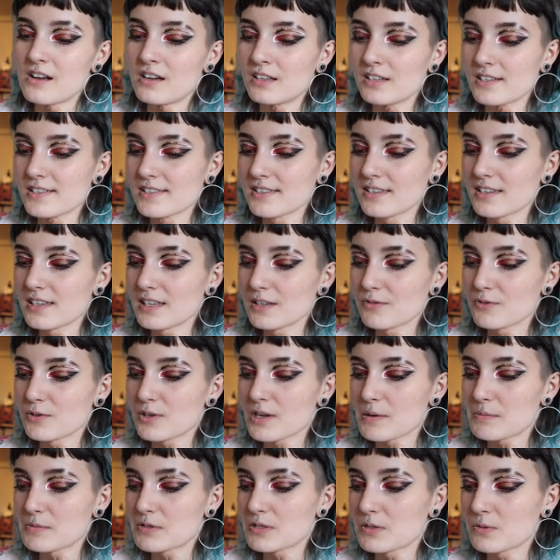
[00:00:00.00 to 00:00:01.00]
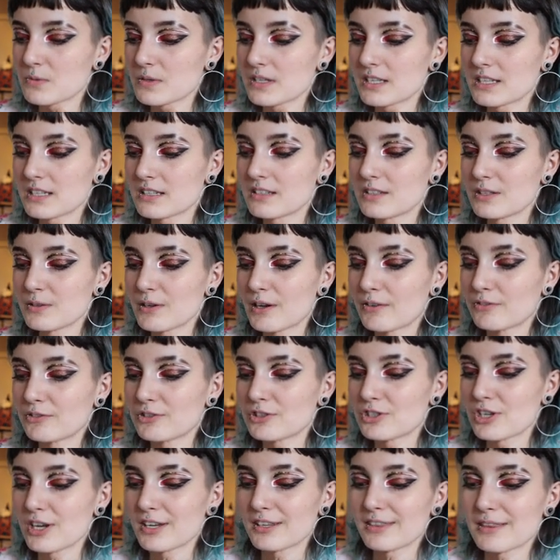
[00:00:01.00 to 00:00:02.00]
honestly, if you come to Sweden, you have
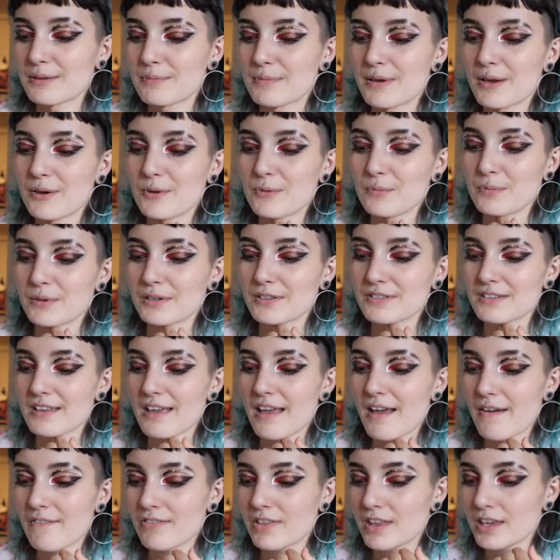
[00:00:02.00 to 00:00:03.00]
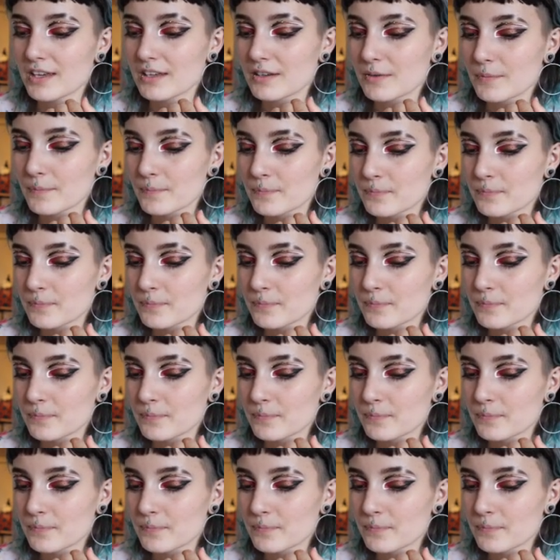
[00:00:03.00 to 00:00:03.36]
to check them out because they have like...